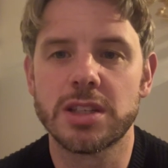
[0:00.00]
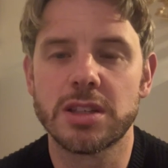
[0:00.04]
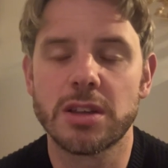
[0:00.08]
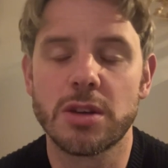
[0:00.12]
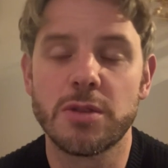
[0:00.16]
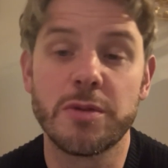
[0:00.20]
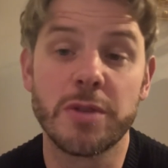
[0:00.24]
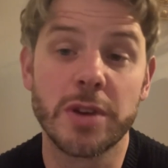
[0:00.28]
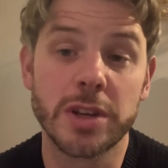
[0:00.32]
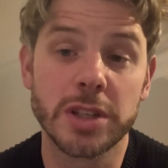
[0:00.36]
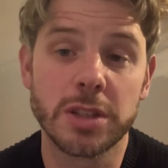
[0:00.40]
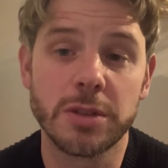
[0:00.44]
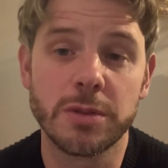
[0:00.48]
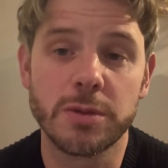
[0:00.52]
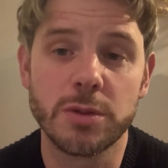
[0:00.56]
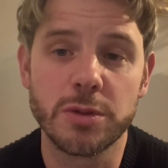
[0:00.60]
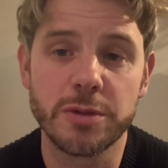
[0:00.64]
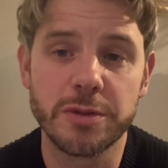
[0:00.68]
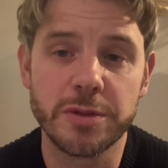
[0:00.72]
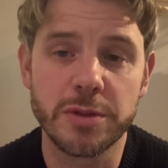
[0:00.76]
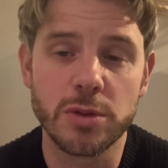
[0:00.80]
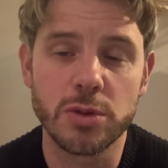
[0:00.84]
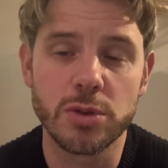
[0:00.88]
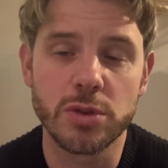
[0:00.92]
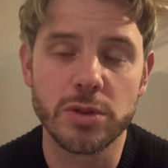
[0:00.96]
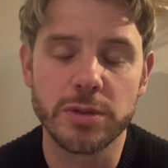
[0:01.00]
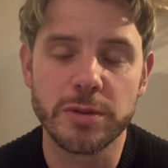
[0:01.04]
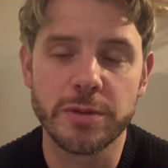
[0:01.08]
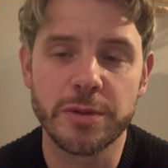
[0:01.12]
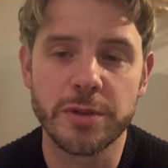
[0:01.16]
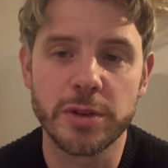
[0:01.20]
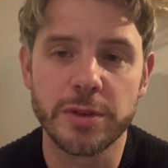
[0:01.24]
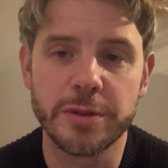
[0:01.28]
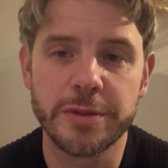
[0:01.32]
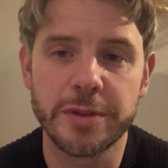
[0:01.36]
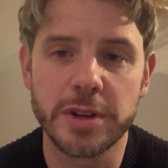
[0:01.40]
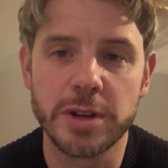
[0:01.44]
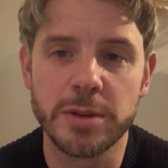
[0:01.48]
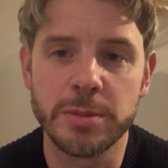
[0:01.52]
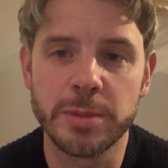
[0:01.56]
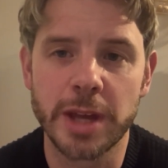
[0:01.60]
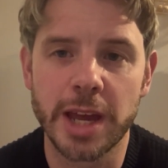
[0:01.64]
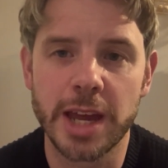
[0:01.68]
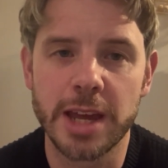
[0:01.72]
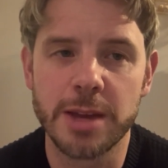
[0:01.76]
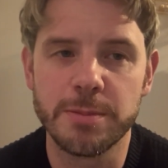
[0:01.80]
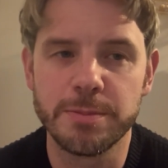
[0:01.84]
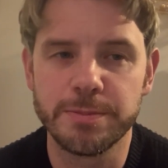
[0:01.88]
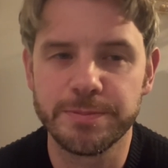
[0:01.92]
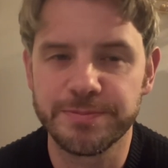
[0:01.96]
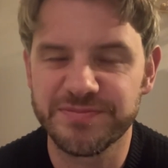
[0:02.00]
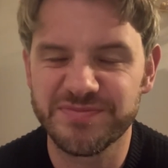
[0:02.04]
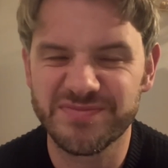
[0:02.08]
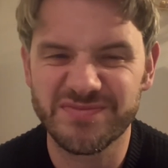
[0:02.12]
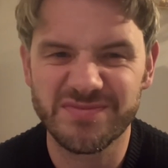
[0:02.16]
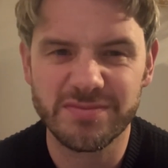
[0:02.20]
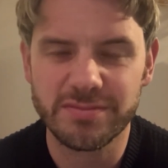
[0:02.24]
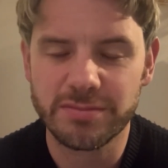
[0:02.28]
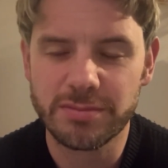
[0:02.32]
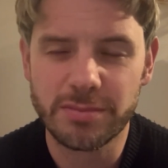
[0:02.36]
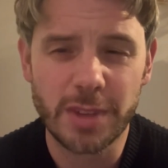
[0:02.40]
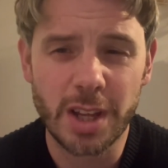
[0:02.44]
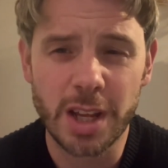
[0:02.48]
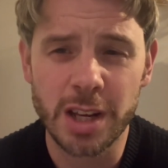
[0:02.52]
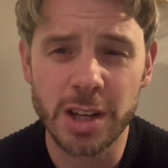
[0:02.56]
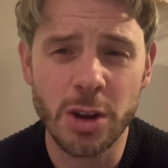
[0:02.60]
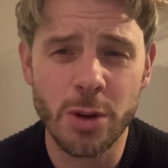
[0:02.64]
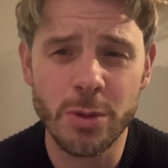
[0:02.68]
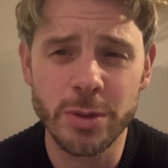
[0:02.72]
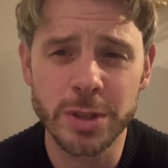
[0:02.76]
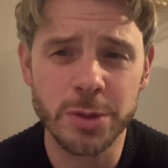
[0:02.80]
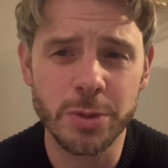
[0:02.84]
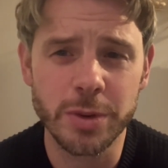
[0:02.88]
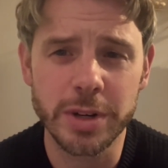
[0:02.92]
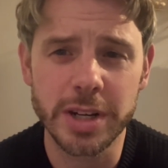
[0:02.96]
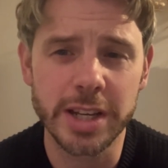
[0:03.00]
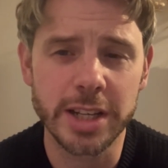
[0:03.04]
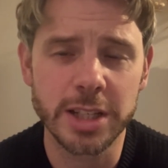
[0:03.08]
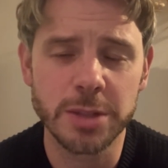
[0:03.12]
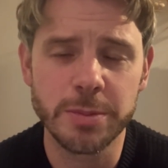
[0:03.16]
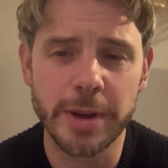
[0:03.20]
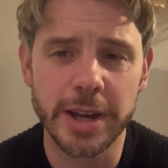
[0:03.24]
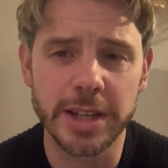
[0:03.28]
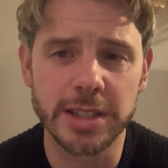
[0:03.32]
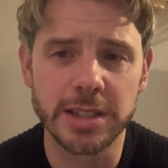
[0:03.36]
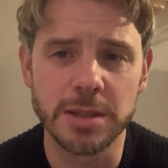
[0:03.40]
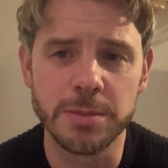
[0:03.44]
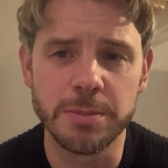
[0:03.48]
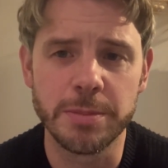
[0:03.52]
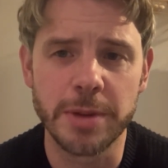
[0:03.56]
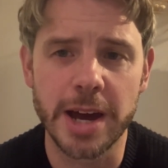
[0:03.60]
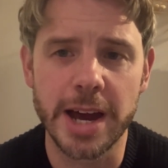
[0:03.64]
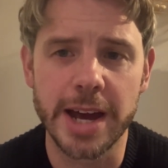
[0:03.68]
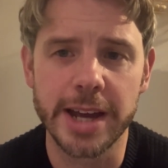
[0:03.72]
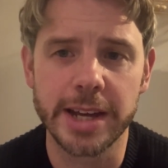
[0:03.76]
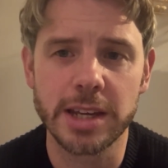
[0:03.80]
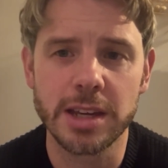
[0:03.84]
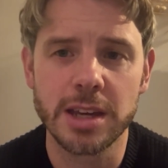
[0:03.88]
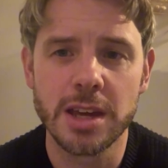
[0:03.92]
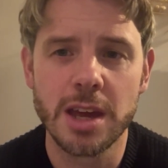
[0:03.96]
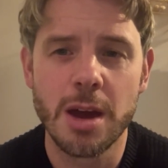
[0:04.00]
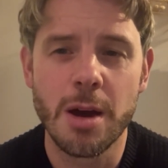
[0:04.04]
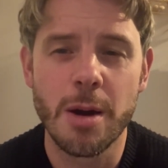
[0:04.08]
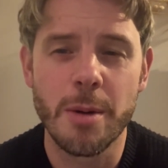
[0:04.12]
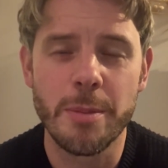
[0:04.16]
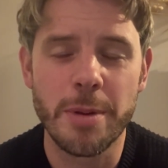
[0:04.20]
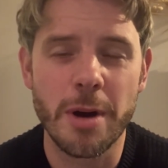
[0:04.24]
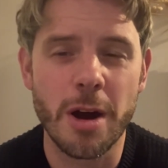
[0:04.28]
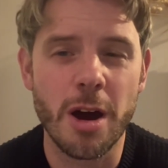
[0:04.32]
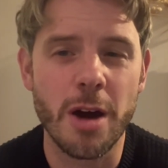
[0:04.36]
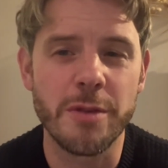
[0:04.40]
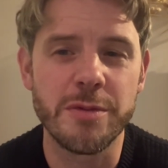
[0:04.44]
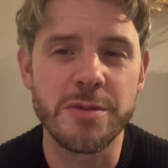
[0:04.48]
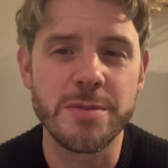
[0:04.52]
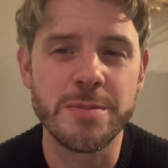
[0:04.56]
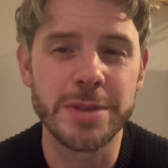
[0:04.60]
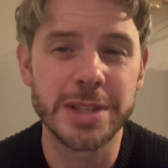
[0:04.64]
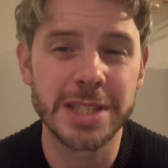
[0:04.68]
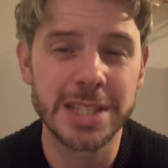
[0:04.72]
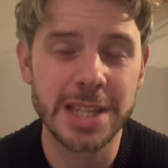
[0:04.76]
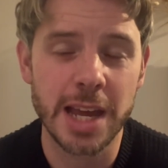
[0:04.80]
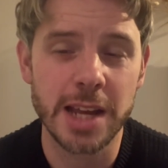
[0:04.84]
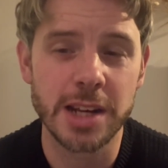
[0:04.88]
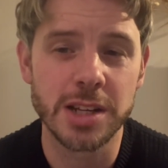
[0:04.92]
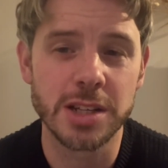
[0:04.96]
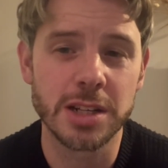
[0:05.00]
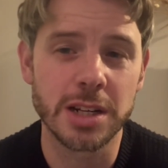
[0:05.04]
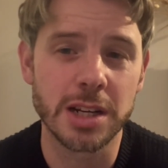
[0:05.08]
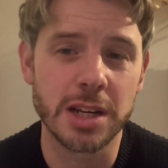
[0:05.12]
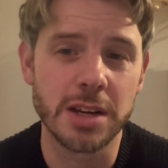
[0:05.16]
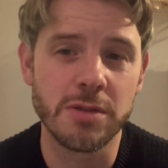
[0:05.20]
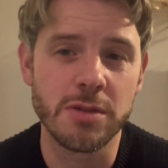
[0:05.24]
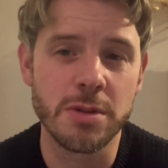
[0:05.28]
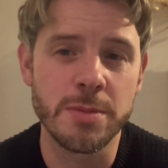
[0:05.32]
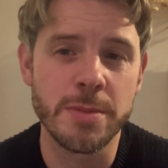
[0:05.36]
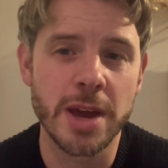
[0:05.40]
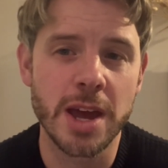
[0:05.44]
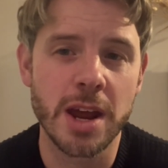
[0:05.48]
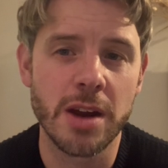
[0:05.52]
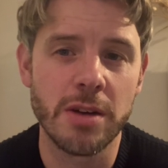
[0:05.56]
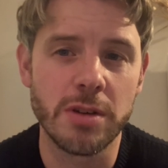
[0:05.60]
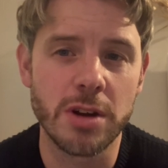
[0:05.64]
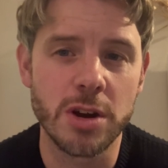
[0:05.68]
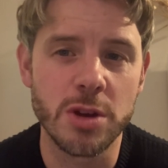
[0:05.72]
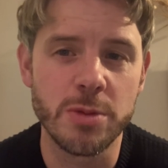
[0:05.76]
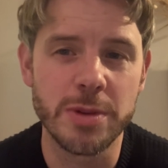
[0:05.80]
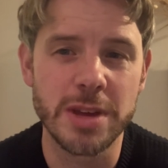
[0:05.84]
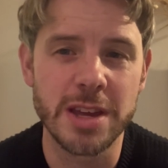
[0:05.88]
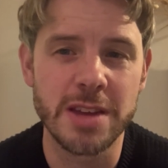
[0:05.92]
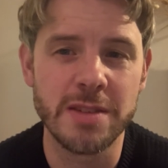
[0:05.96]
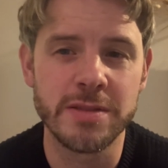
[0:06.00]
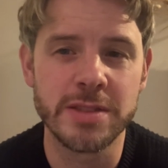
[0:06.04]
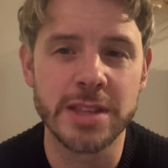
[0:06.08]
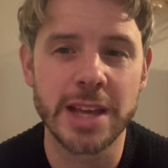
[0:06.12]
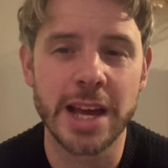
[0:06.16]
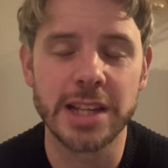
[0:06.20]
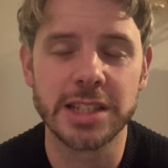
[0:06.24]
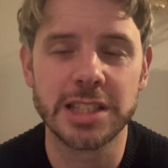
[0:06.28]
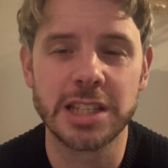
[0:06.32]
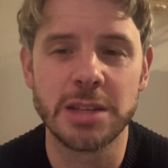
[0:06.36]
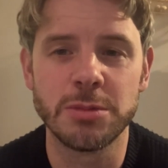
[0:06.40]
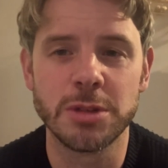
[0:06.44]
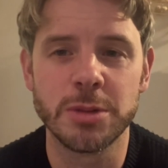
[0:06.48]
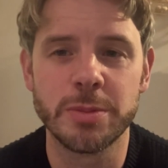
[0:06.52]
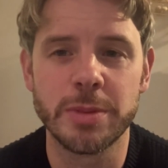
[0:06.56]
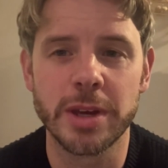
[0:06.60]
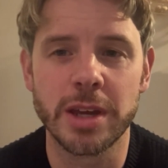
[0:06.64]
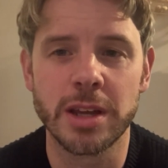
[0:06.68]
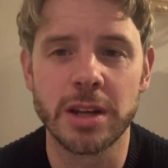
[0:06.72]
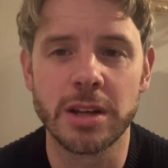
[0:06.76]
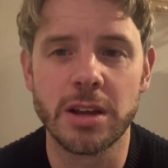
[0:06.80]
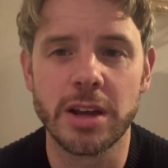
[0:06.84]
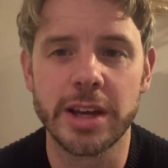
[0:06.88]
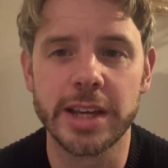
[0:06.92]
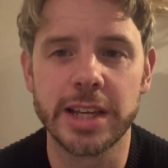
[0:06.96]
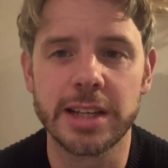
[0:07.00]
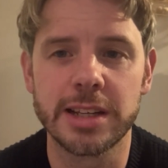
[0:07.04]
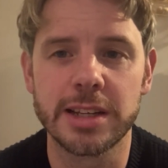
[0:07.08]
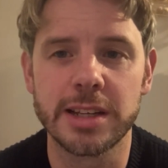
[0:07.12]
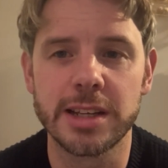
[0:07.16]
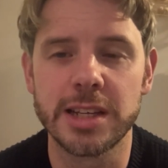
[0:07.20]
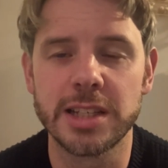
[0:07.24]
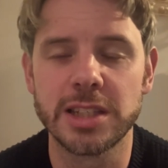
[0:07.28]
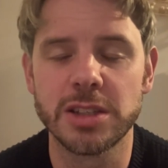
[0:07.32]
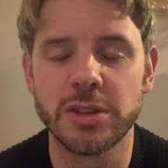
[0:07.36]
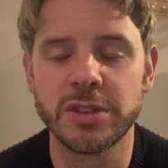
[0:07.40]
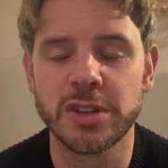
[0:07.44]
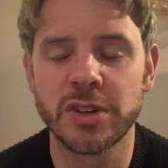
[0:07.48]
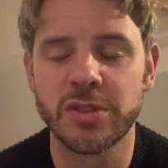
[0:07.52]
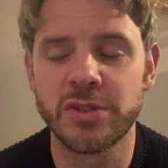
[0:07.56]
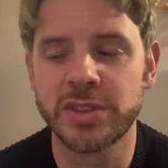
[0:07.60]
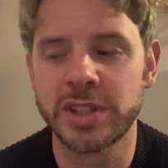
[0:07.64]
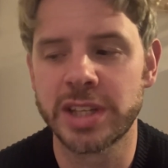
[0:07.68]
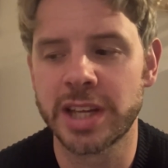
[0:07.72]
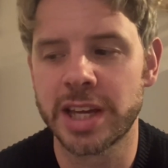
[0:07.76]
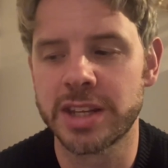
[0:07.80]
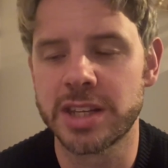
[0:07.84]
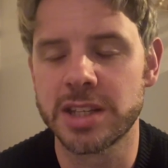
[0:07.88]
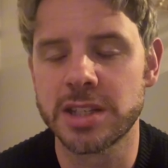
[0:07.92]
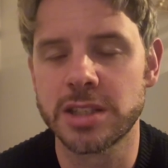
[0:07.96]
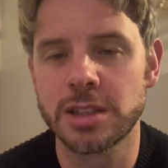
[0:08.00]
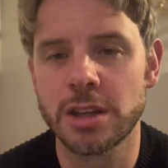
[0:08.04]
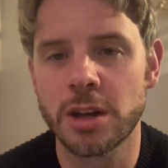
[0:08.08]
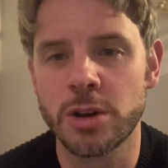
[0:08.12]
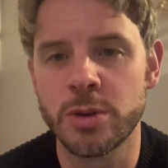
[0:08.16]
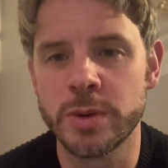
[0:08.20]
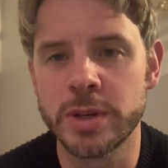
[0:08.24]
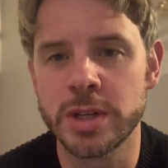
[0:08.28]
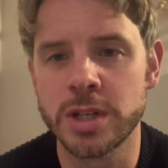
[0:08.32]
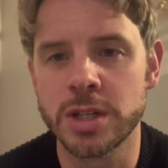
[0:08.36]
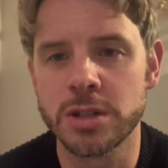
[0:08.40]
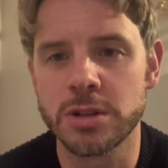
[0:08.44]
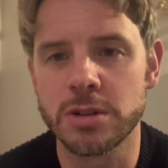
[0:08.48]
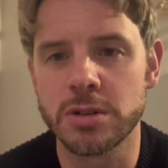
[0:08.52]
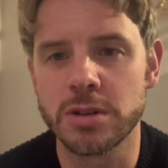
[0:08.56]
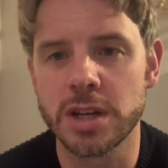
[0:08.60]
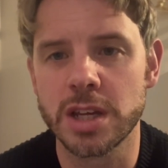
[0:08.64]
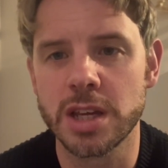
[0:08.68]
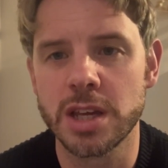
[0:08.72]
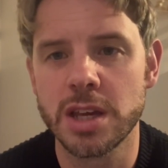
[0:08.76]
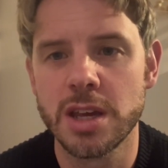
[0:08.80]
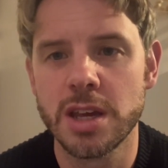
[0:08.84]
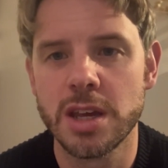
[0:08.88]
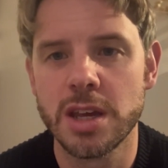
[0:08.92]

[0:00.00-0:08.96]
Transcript: So first of all, for the Fulham game, no one's really expected back apart from potentially Romero, but even that seems a bit unlikely. So he's obviously had this toe injury.